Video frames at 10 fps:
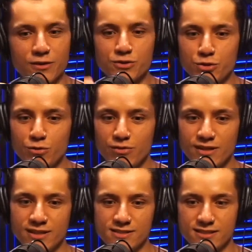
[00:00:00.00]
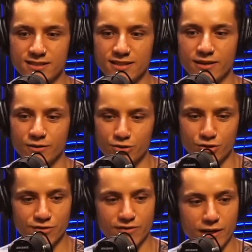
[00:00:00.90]
are two things that are
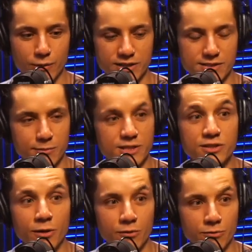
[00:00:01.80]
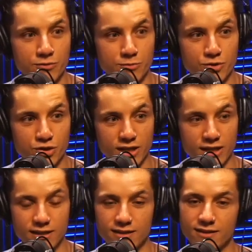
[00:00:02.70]
surefire way somebody's going through some
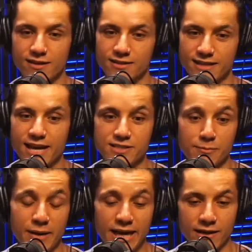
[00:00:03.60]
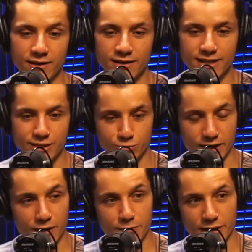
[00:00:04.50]
shit. As a man, he's
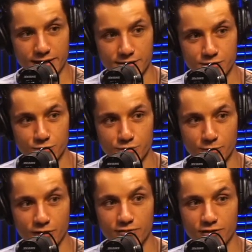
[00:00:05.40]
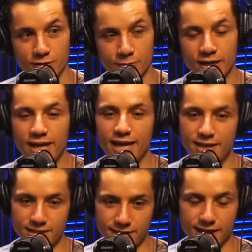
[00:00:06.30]
riding a bike that's too small for him, and
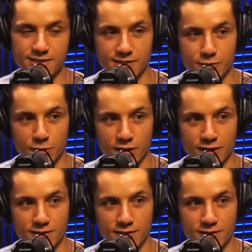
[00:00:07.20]
he dyed his hair blonde.